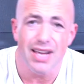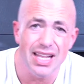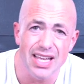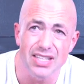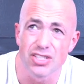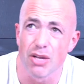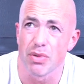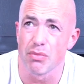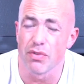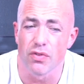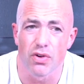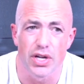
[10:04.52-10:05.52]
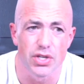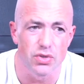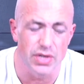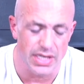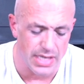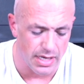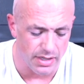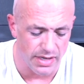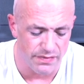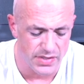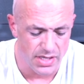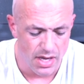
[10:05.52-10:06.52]
I like jumping before I do any kind of
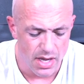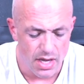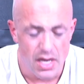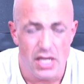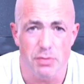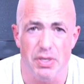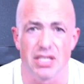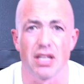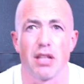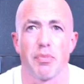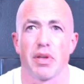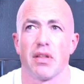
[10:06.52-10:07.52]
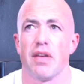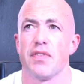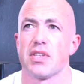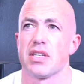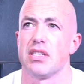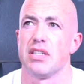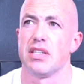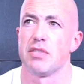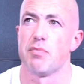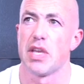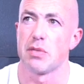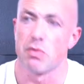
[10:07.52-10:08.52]
lifts. especially Olympic lifts, because it
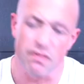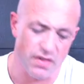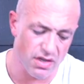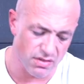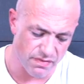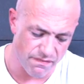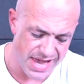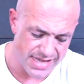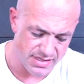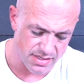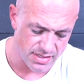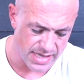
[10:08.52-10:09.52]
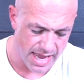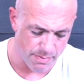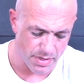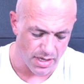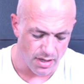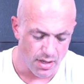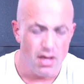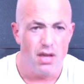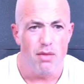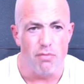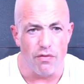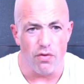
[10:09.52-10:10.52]
just makes me feel fast and snappy
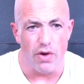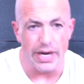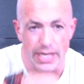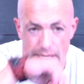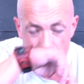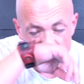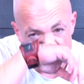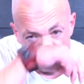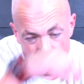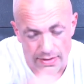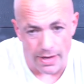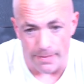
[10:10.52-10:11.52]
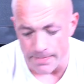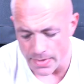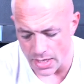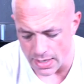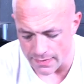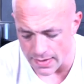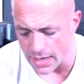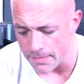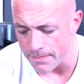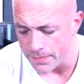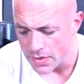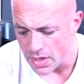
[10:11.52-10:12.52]
before I get into anything. And
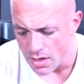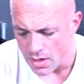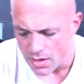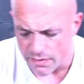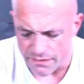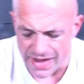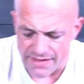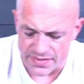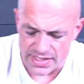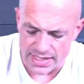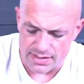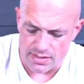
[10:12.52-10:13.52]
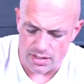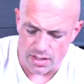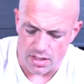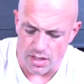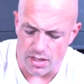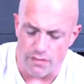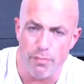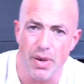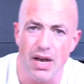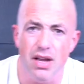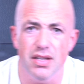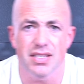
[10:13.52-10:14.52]
then five sets of
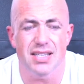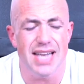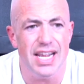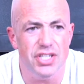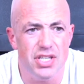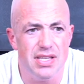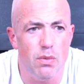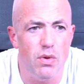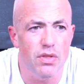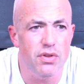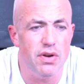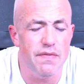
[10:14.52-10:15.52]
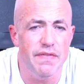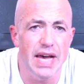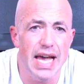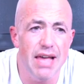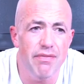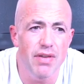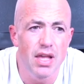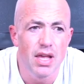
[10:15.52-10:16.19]
pause snatches at 135.